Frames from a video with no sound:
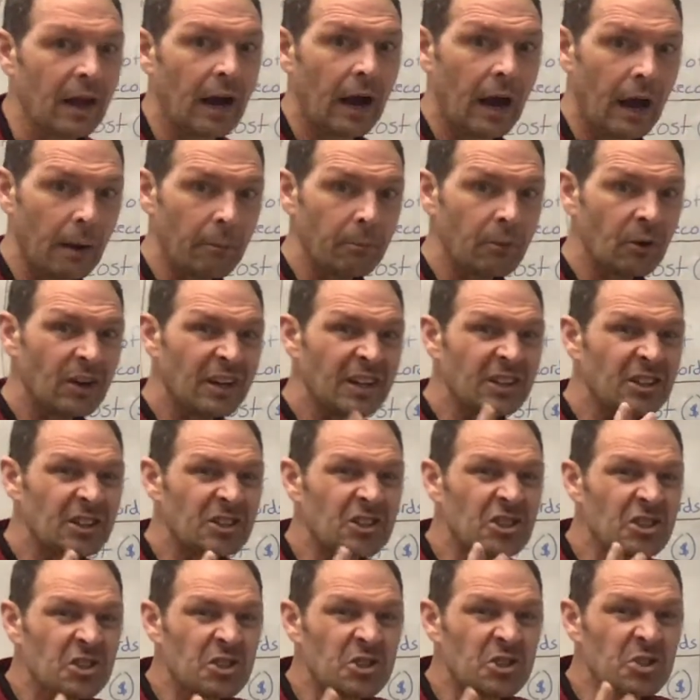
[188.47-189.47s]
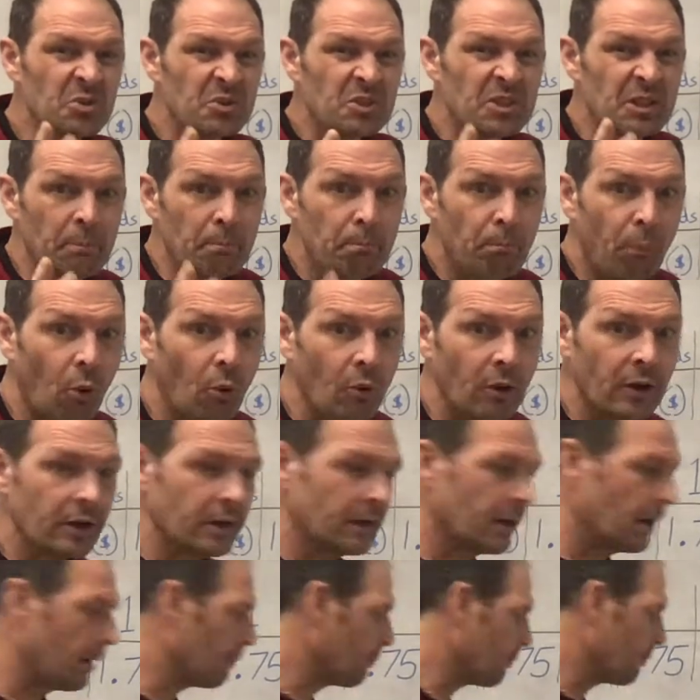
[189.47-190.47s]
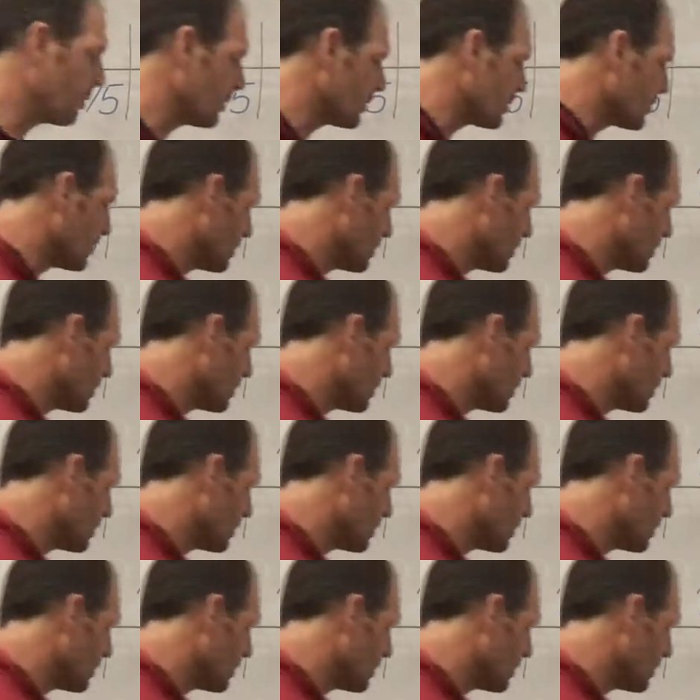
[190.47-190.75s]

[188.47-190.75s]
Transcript: I'm going to just use important numbers.